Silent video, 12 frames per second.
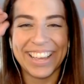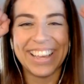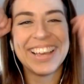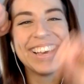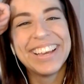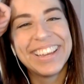
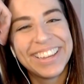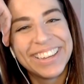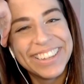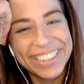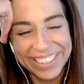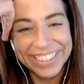let go
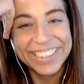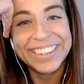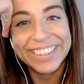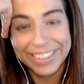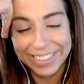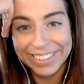to do
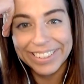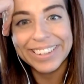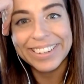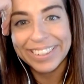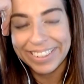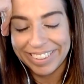all of
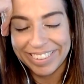that.